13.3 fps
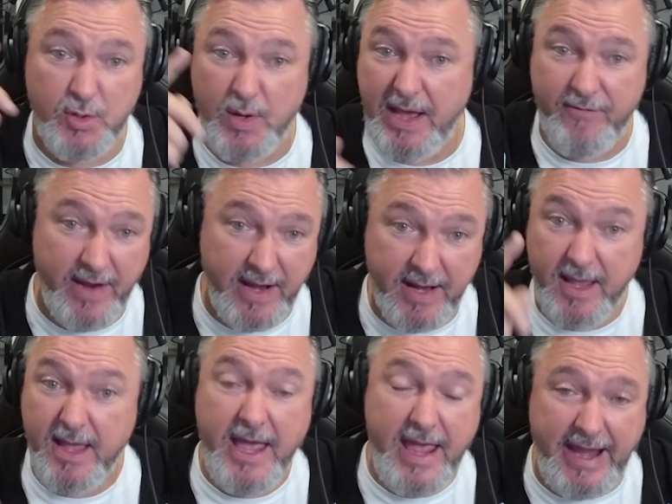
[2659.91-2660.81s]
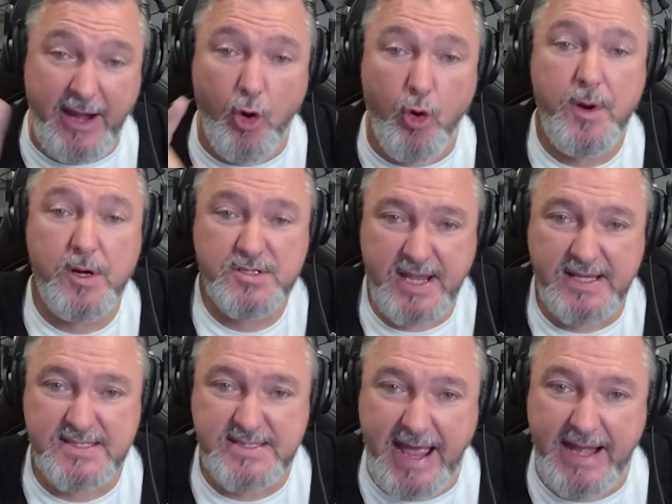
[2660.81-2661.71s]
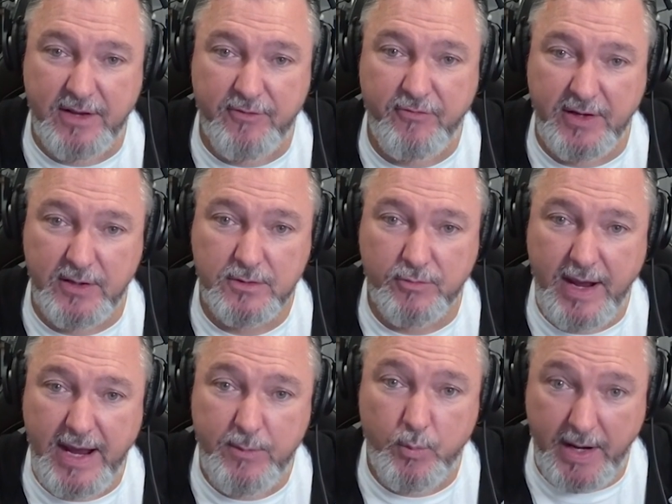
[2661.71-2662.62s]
You have a almost a static field, right,